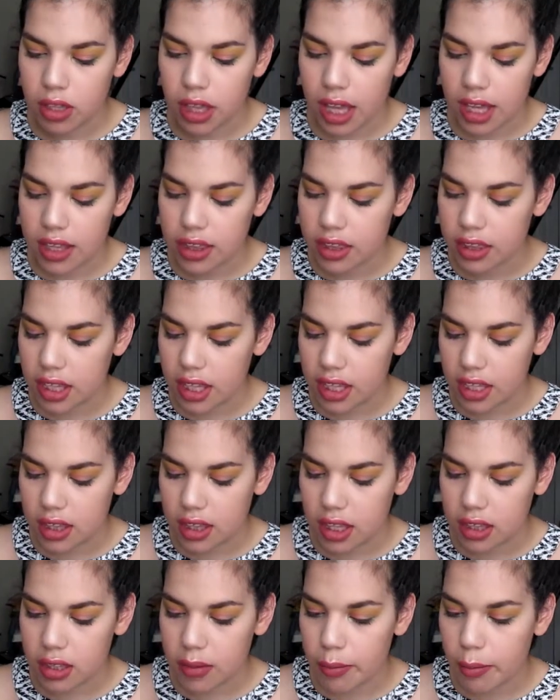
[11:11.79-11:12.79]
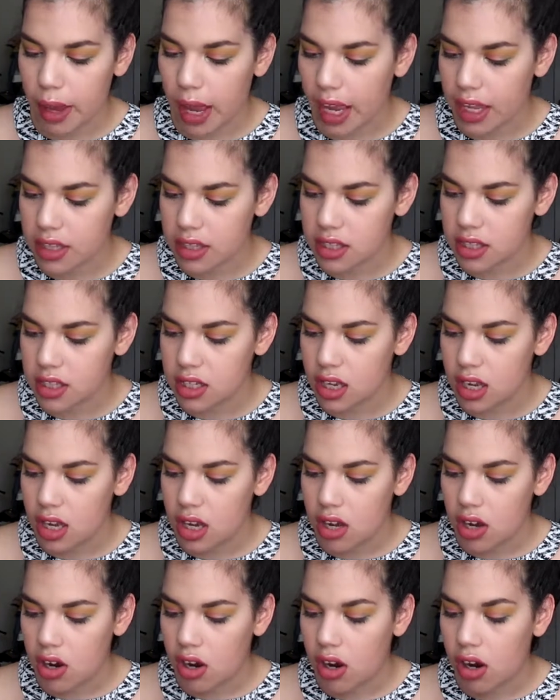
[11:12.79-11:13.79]
I think that the mattes
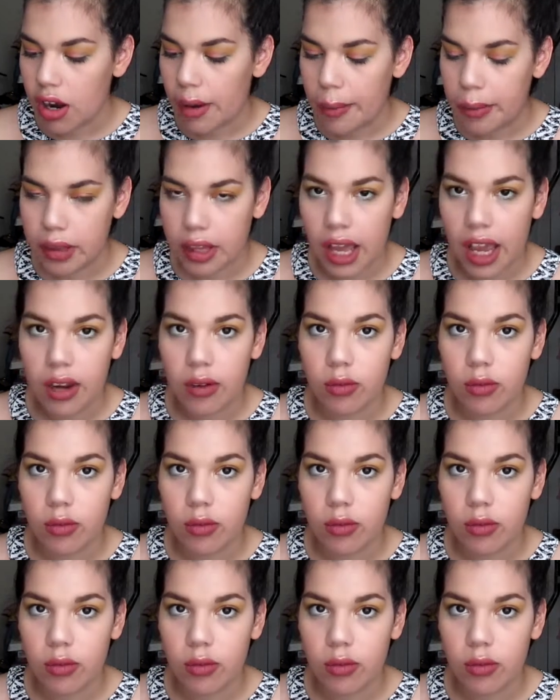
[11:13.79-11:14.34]
apply